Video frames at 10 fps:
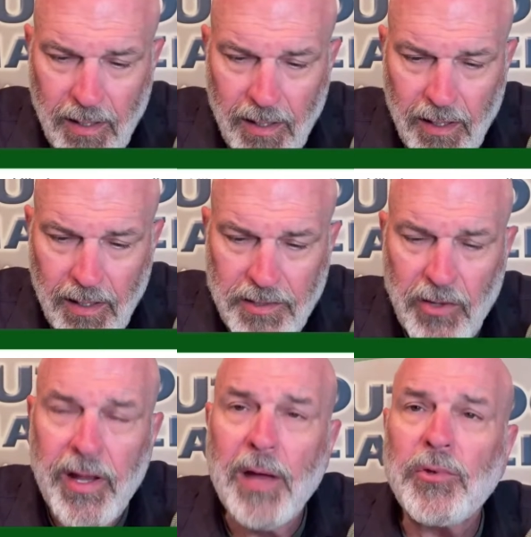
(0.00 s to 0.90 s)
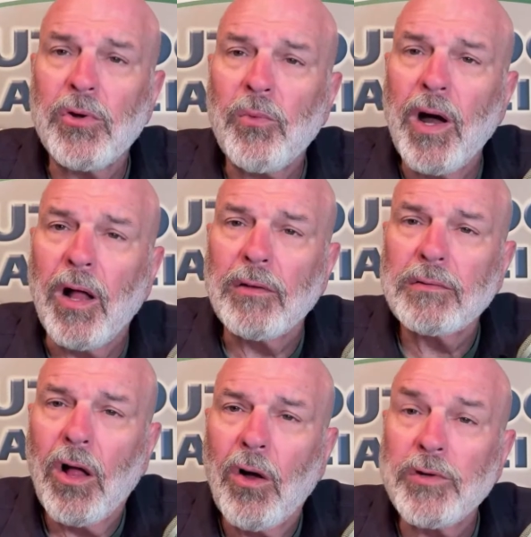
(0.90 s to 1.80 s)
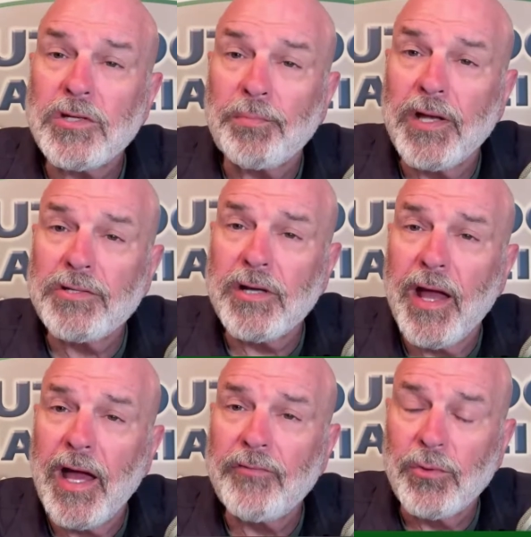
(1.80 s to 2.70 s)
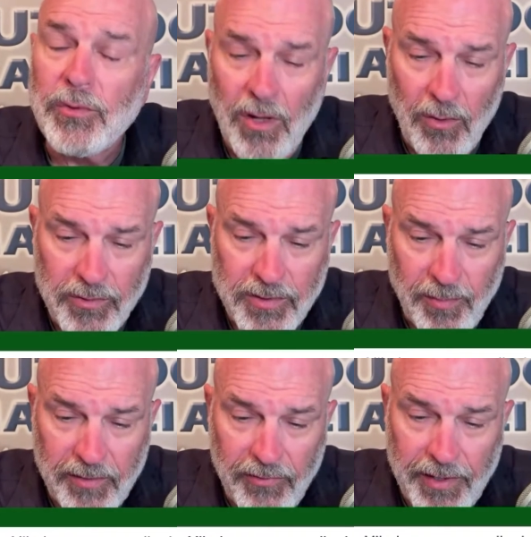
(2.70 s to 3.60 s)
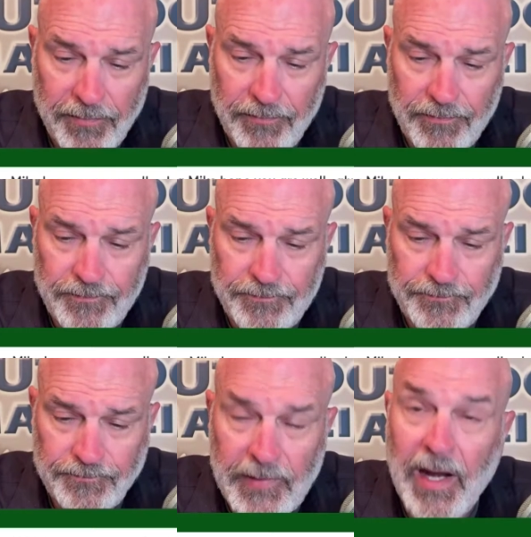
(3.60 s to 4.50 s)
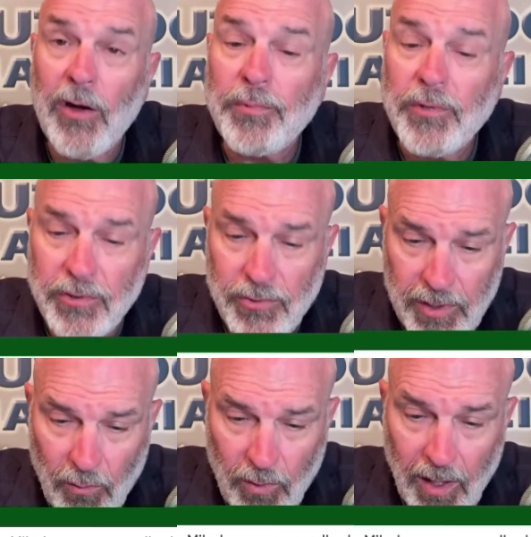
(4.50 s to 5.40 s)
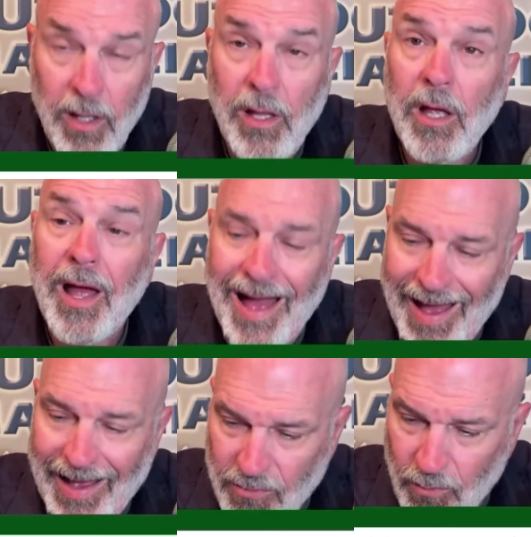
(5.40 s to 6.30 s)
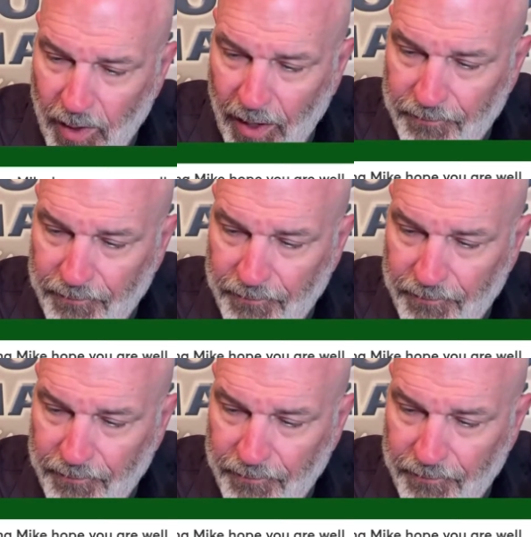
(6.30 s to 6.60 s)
Jerry, I'm doing well. Always a pleasure to have you along with us, my friend. And I hope you're doing well as well.